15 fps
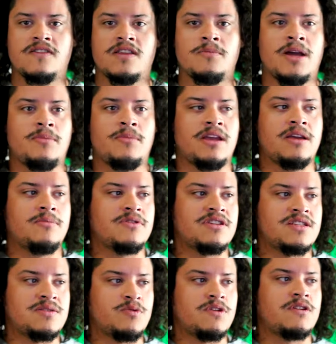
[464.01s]
They might be able to
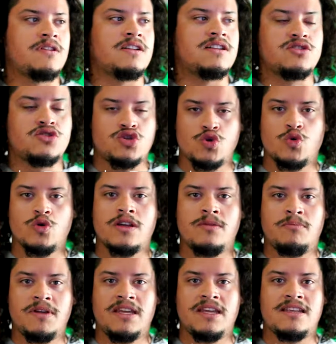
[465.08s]
sprinkle in story
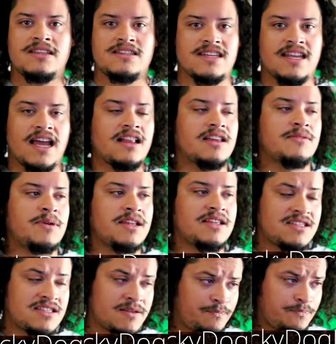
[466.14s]
beats and
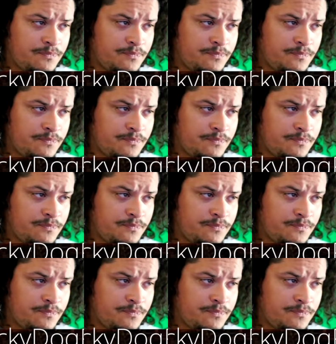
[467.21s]
elements